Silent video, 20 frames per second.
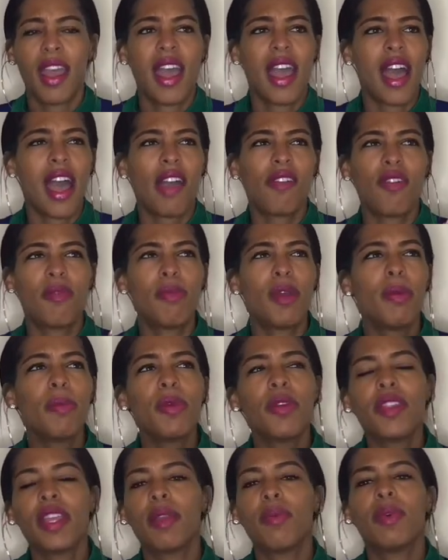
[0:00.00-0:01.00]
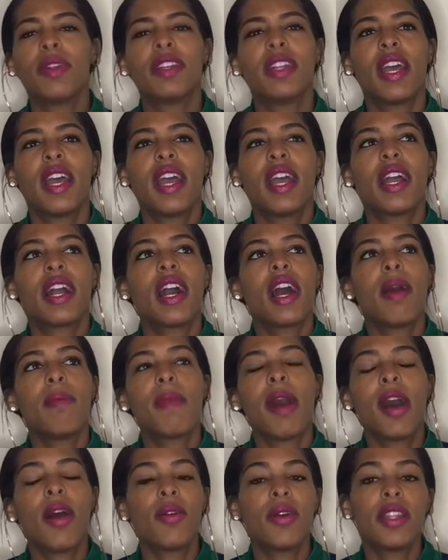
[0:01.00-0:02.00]
I remember they would come
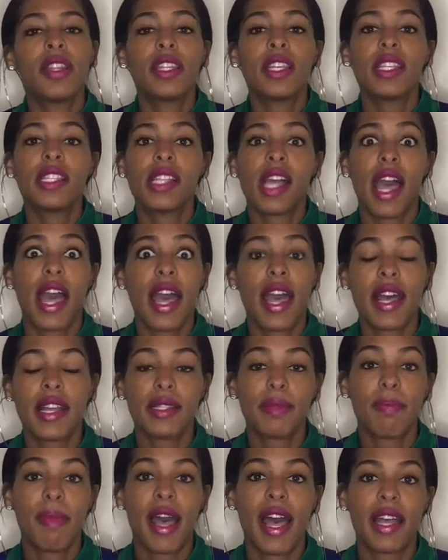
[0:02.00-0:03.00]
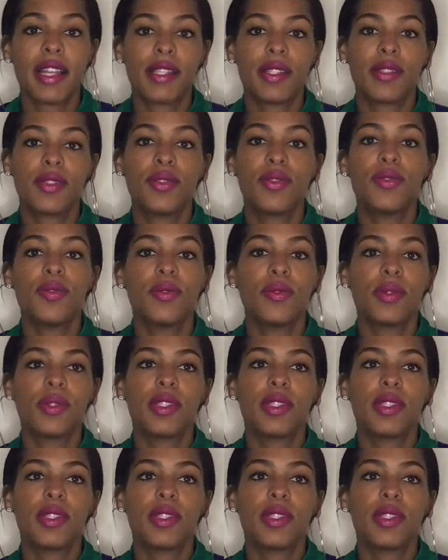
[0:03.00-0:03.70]
out in these hazmat suits,